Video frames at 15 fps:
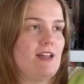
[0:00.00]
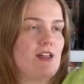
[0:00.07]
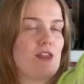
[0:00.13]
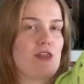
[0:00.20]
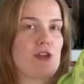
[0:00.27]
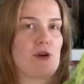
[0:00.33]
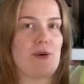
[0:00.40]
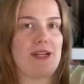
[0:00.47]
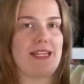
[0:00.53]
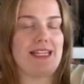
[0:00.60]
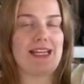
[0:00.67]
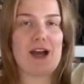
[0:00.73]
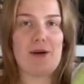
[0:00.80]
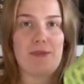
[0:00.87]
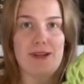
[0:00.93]
throw it in the
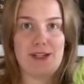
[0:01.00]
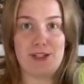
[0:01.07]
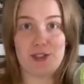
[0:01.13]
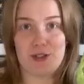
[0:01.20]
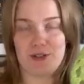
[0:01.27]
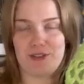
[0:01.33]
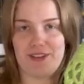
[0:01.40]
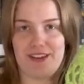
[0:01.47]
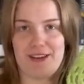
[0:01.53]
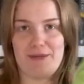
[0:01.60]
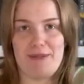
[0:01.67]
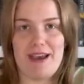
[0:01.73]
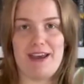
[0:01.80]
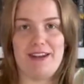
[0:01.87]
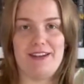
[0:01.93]
cupboard and don't think
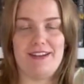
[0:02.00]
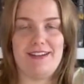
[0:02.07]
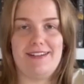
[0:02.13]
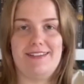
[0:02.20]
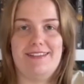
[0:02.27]
about it